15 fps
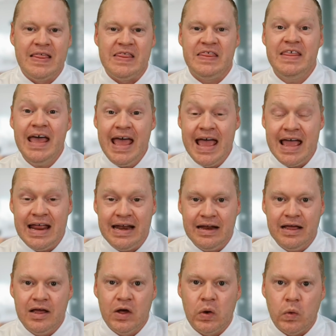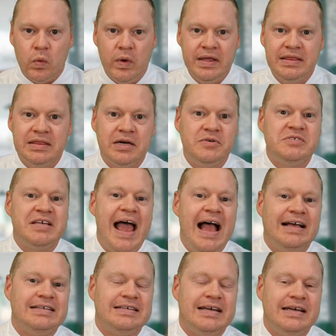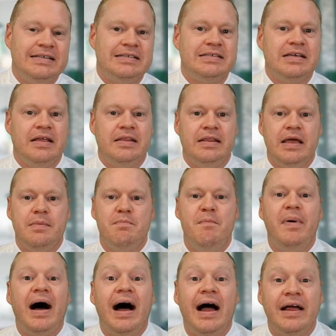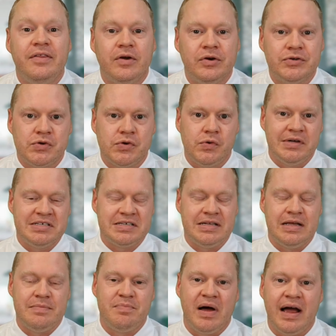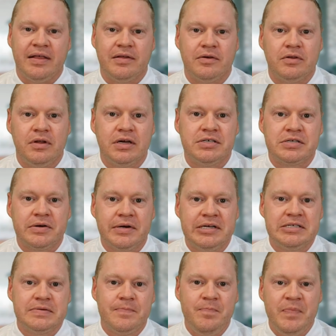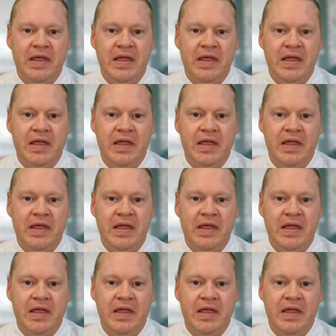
Then, with those assets, they buy their toys and they buy their luxuries.